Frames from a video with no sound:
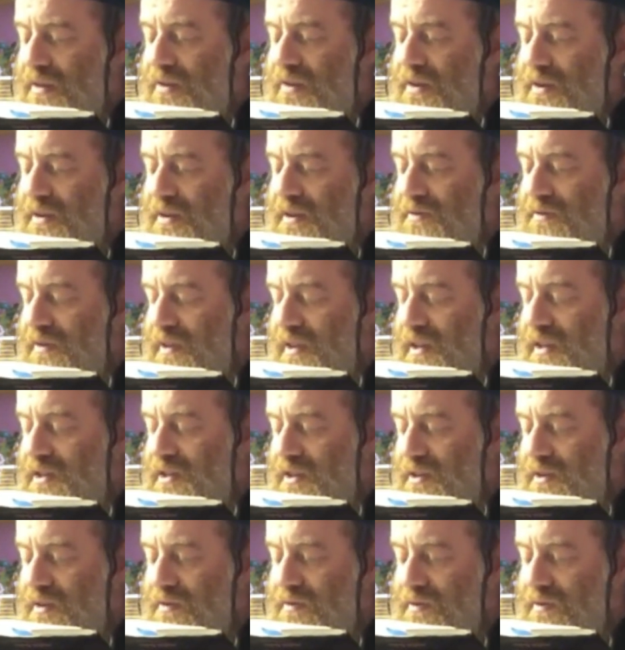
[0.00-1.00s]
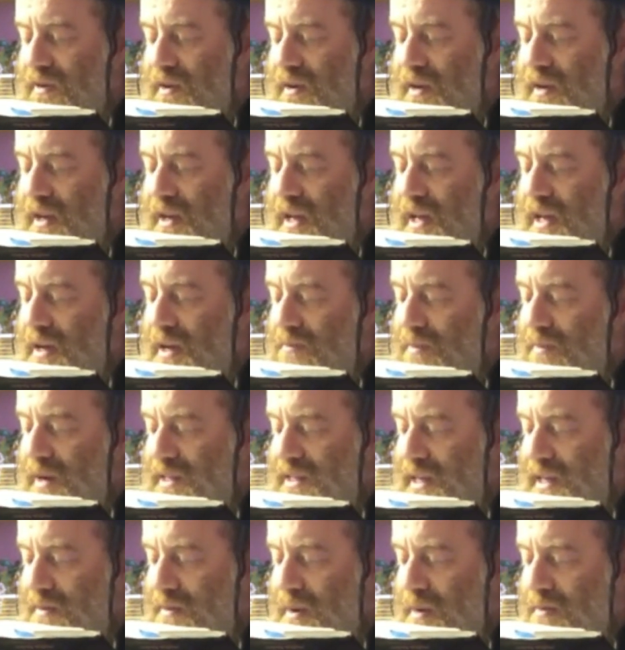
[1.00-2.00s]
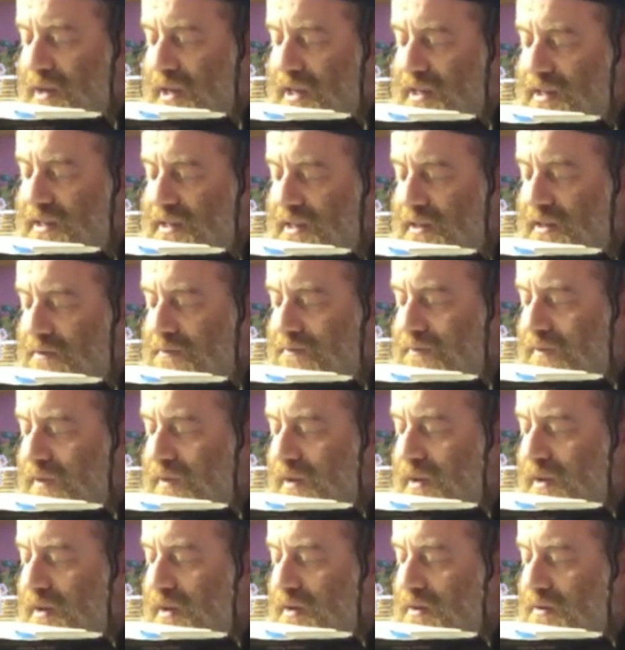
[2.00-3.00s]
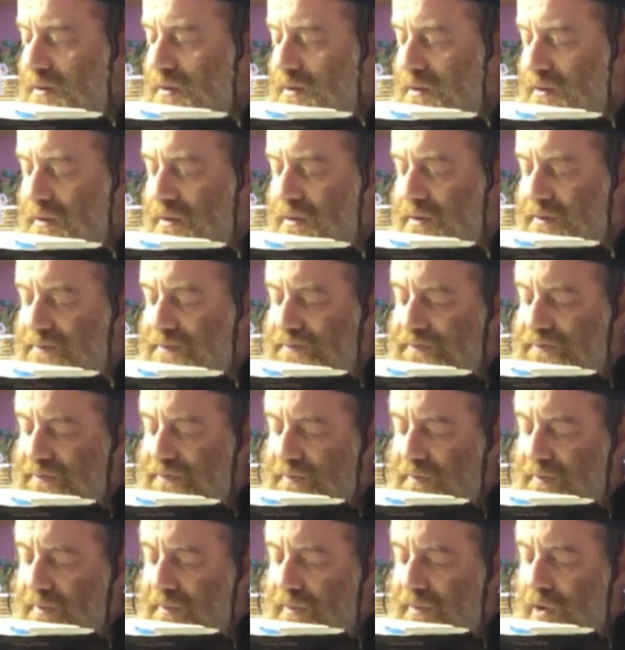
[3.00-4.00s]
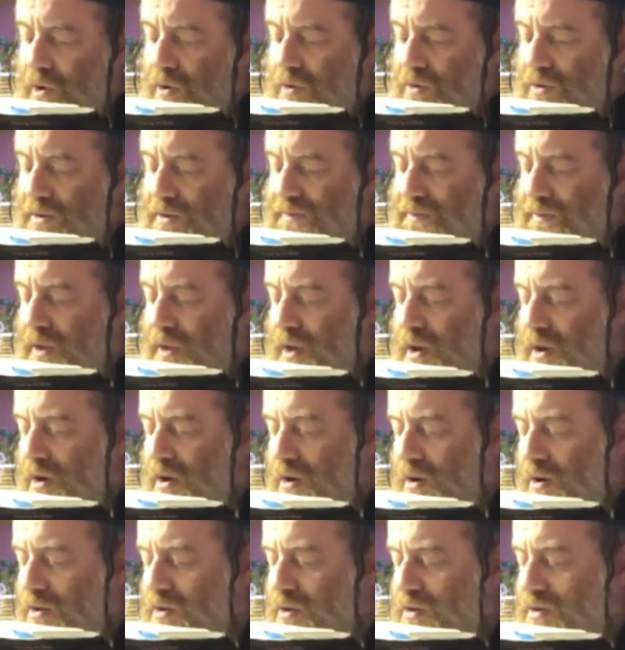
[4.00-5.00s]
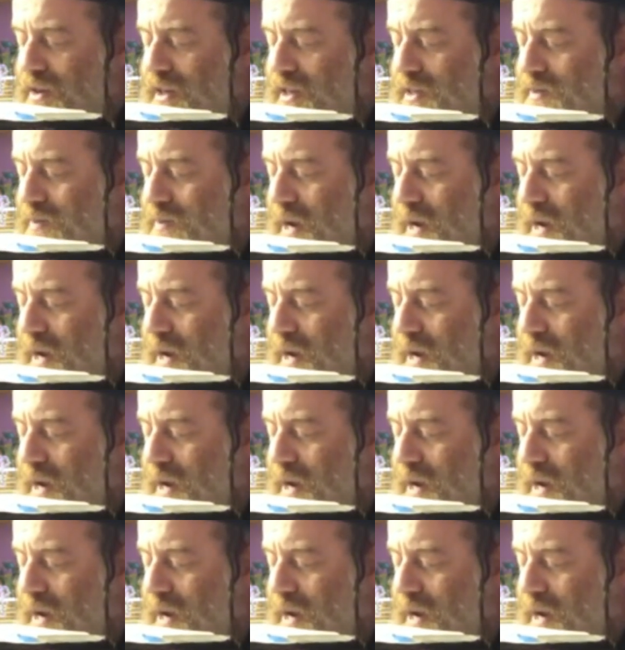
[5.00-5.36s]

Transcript: third definition of Pas Haba Bekisnim. Note, although these